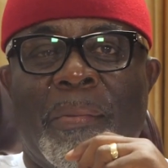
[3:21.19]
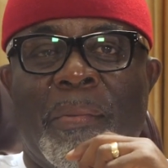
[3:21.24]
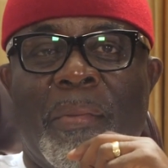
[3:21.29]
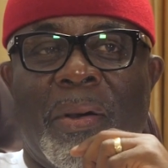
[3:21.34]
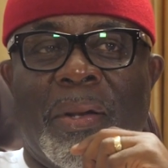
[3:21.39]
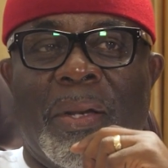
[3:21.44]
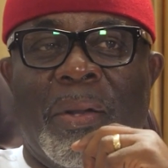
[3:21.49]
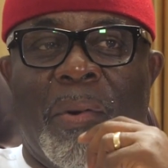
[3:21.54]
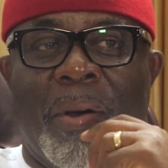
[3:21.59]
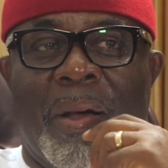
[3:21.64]

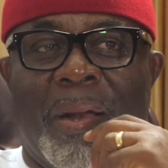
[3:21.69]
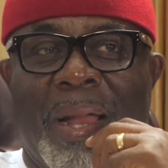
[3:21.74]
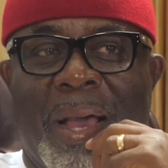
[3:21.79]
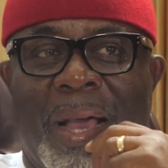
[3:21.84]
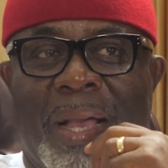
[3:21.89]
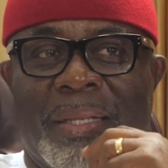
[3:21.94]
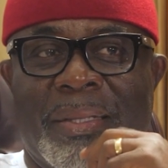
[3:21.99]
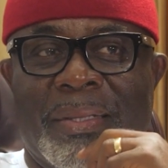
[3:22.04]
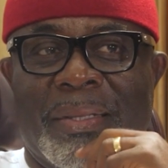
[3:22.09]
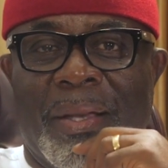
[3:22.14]
But the one
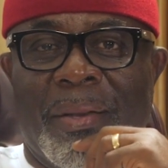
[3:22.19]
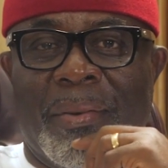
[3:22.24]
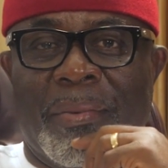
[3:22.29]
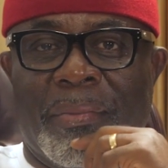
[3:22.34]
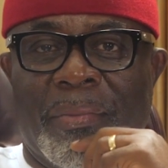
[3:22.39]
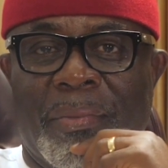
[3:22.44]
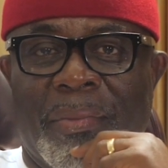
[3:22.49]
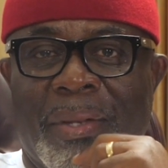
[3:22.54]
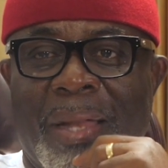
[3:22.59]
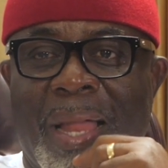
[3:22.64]
that is um,
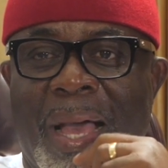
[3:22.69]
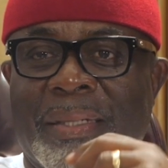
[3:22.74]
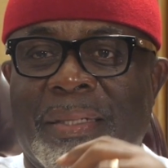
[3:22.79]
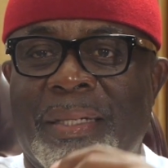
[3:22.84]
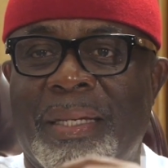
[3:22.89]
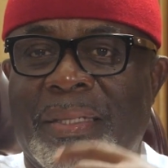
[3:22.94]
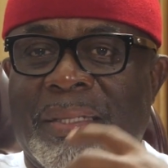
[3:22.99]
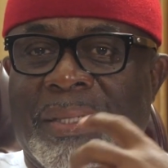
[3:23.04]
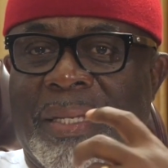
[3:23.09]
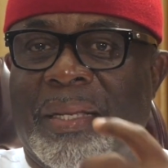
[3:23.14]

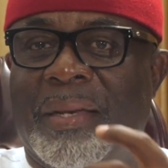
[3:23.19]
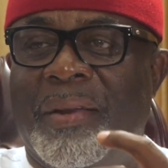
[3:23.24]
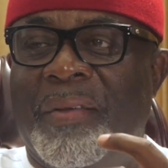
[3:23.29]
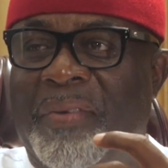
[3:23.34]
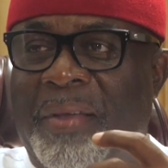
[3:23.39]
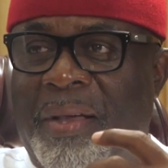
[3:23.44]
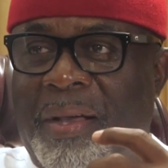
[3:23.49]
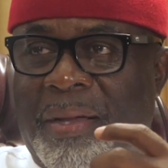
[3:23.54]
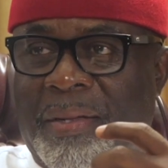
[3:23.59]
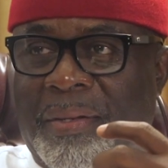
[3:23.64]
largely
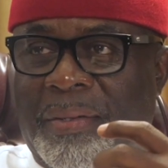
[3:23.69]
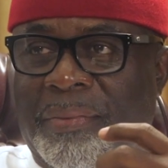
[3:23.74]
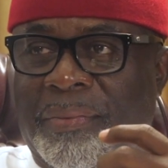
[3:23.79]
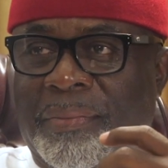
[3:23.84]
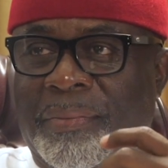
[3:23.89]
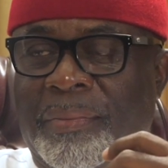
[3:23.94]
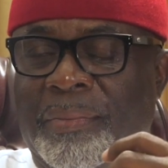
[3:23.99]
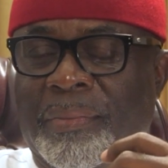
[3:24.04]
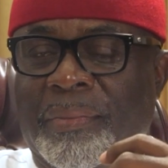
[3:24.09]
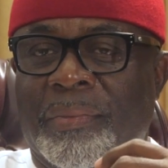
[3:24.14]
significant
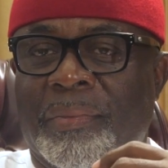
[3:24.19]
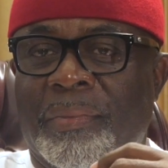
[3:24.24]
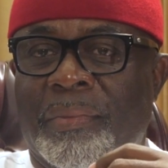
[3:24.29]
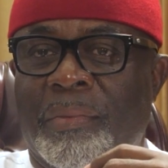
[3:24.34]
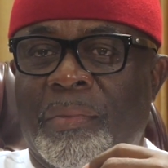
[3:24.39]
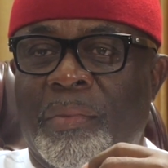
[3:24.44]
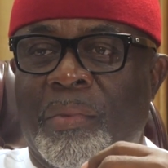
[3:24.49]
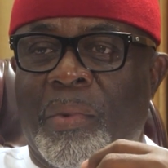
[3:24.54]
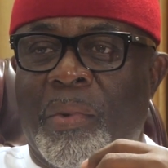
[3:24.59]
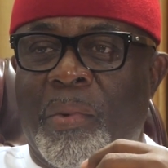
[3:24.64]

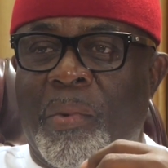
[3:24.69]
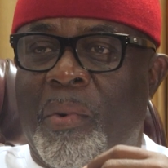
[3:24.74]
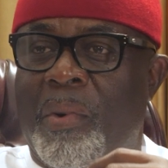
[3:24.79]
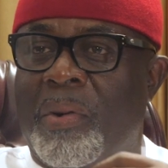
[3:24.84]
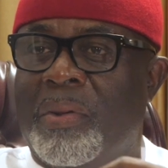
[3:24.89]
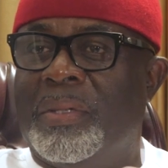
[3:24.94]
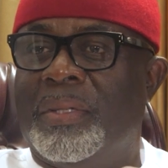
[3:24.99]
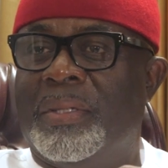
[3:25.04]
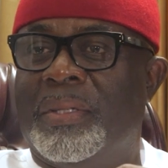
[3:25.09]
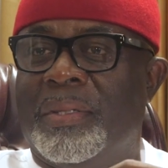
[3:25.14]

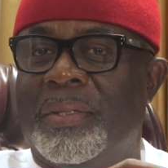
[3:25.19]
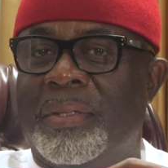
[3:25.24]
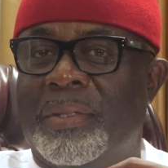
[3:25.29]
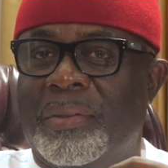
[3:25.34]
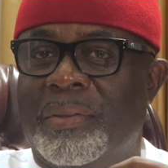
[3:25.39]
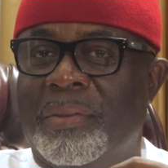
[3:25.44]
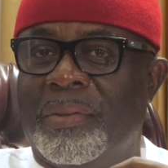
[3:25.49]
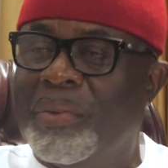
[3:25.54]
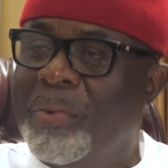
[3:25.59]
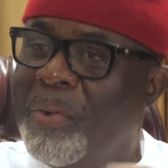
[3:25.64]
was
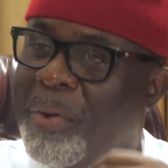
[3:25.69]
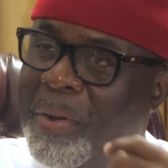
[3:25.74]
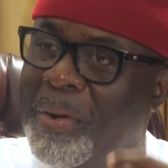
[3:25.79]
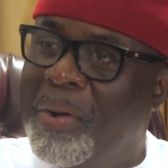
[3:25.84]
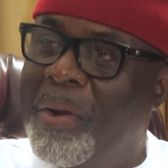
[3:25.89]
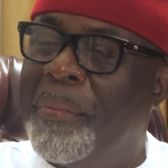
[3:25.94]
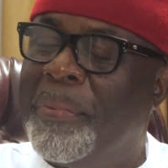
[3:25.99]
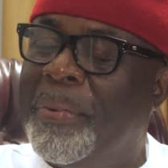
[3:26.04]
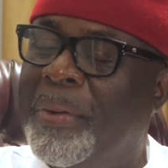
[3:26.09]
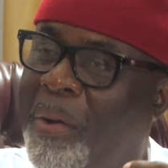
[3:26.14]
growing up